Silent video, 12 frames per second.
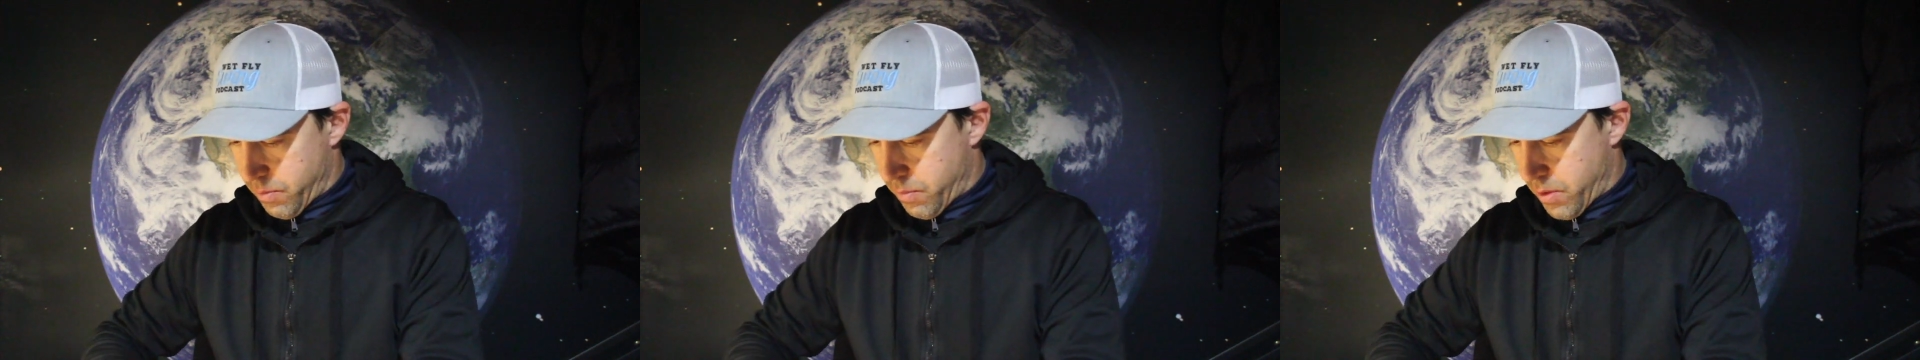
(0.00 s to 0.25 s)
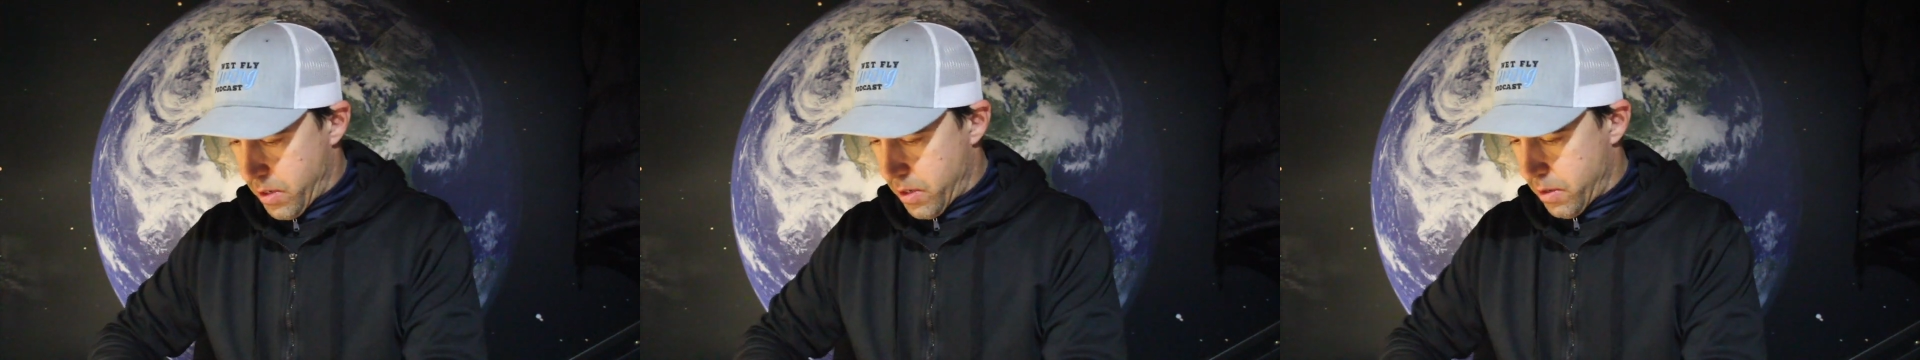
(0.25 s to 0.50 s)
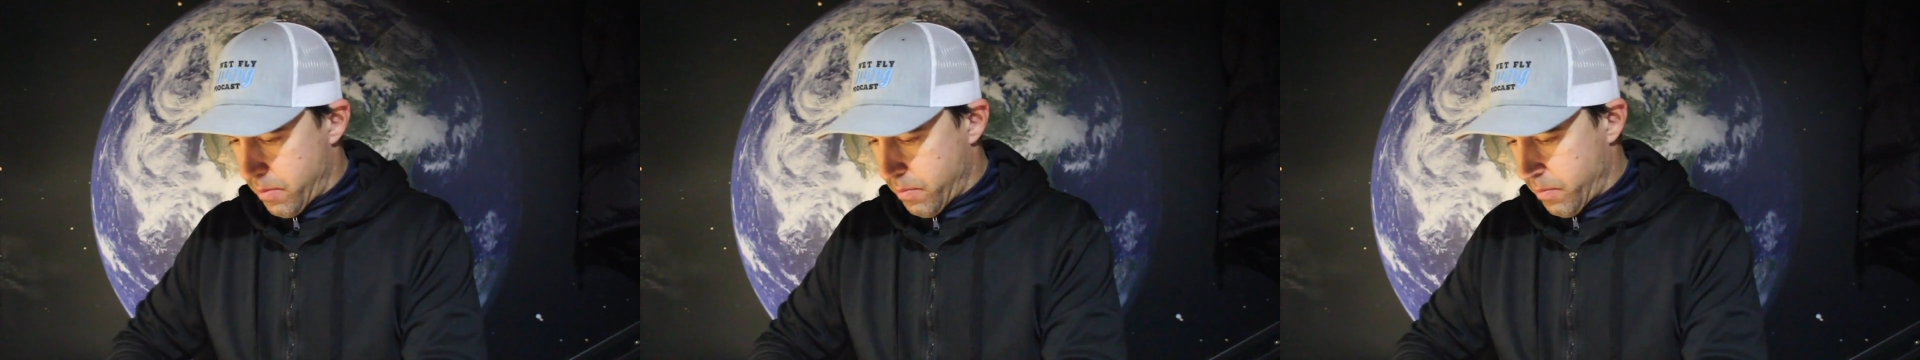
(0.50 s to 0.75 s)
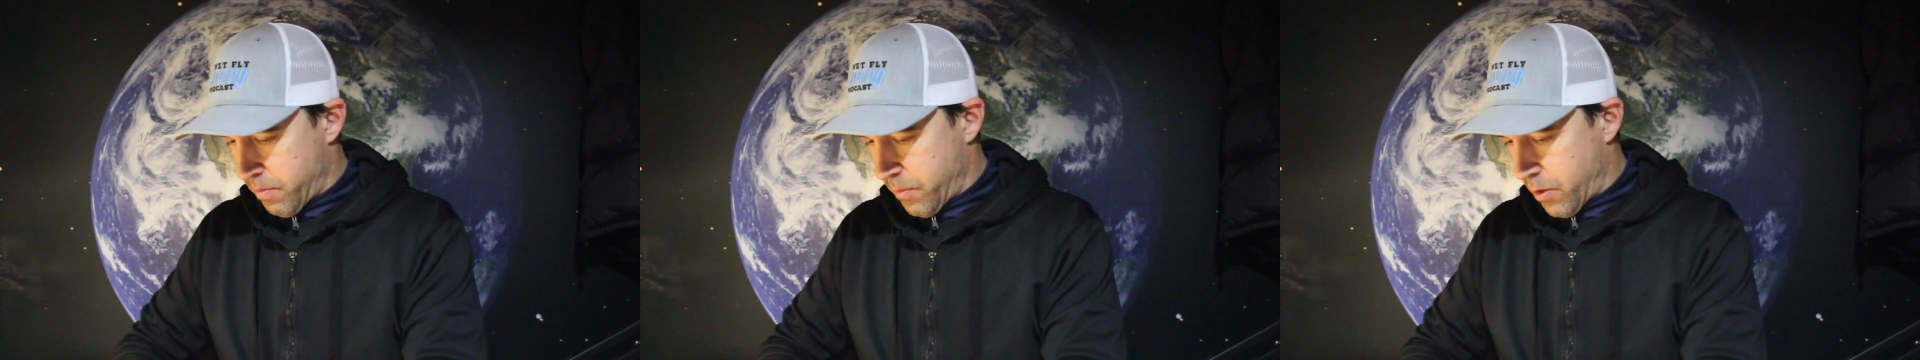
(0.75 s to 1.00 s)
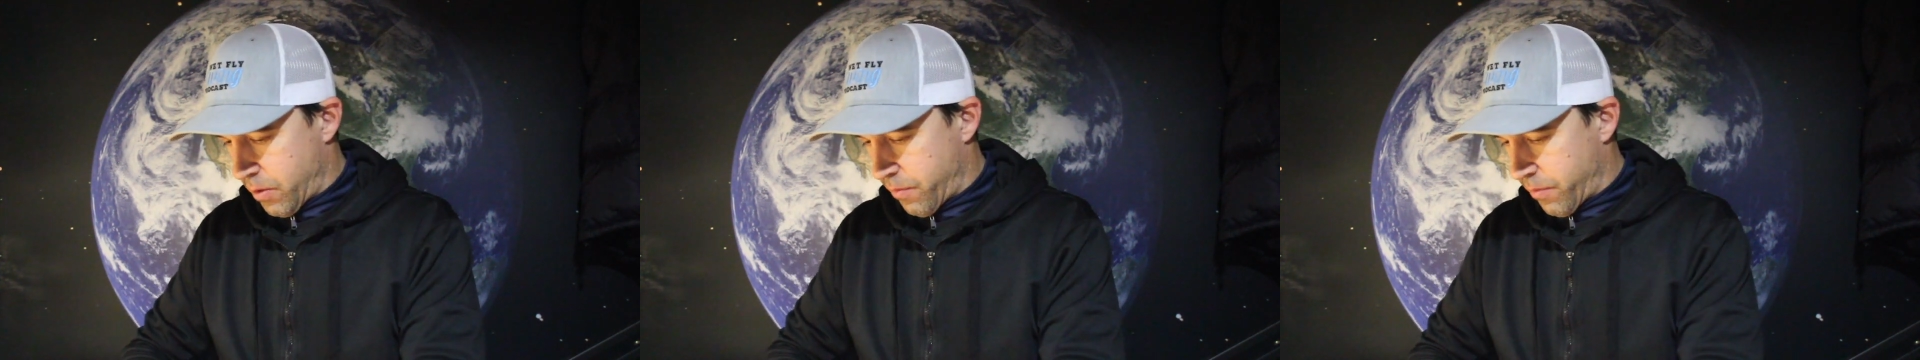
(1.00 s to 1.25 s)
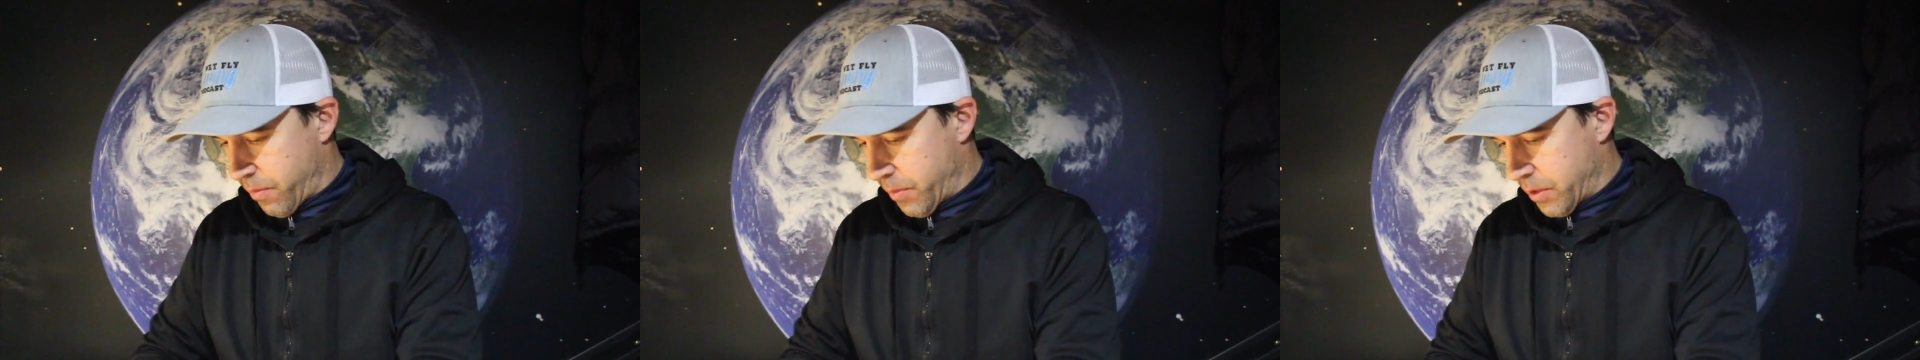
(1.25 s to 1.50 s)
the bottom, or
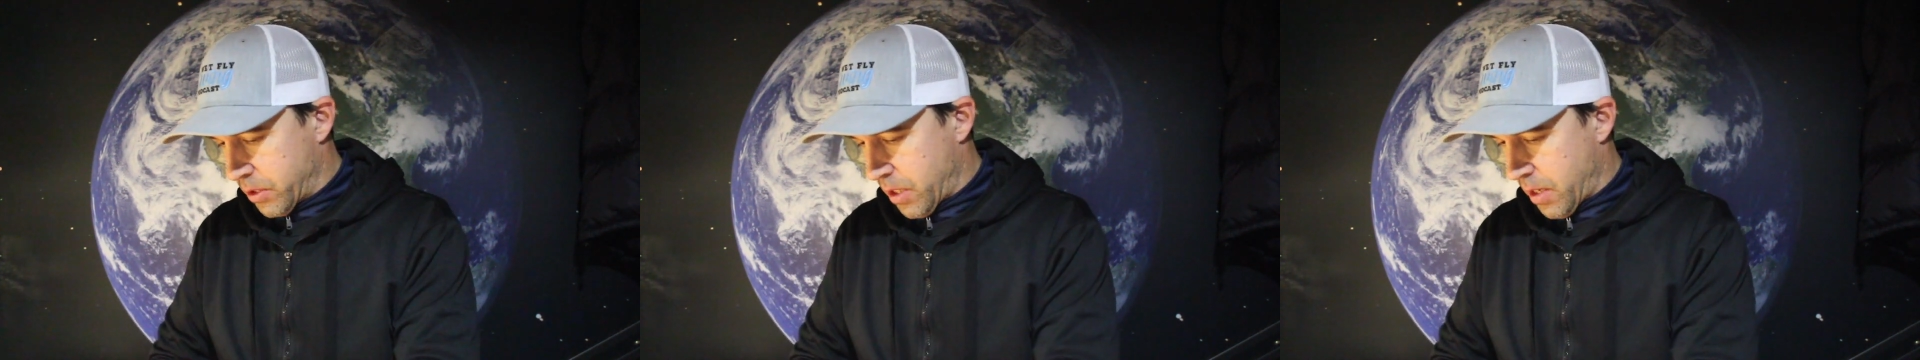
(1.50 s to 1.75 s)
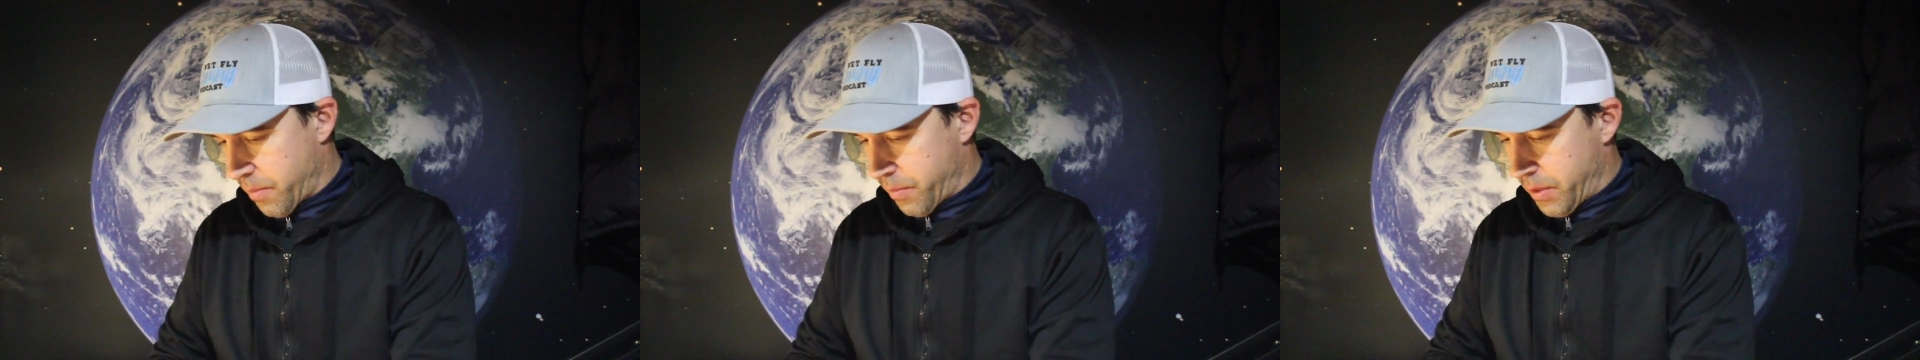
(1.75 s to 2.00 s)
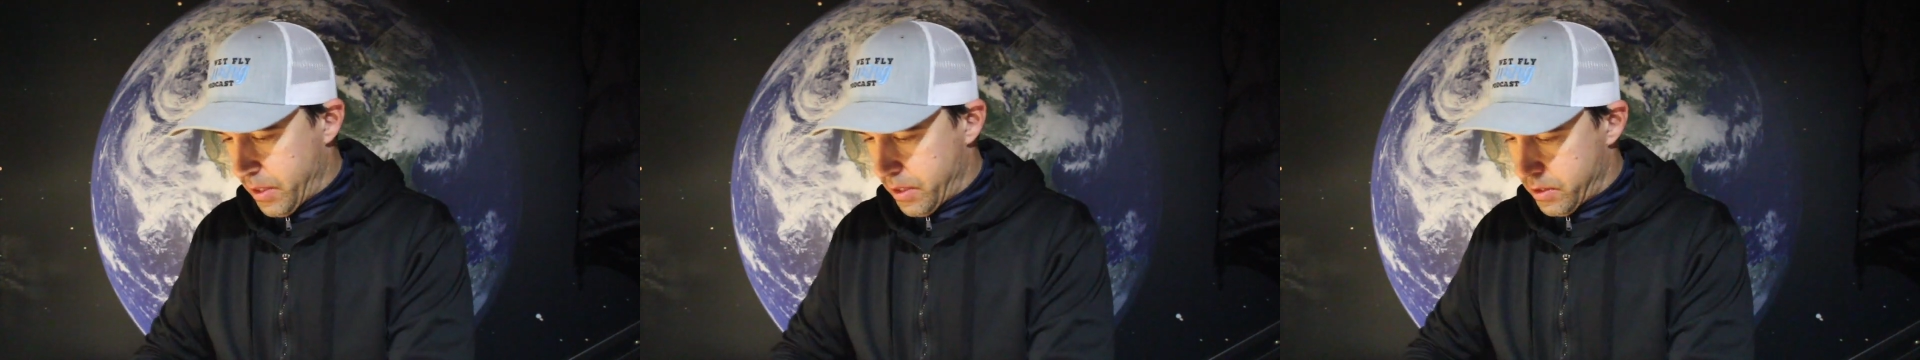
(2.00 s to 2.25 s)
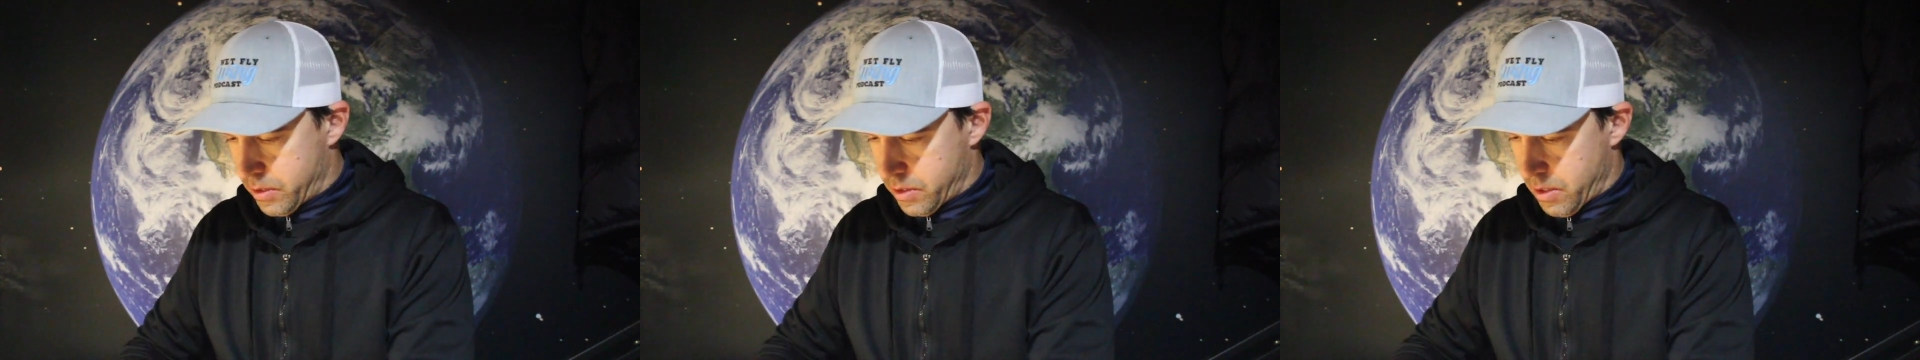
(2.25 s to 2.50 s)
from the top piece,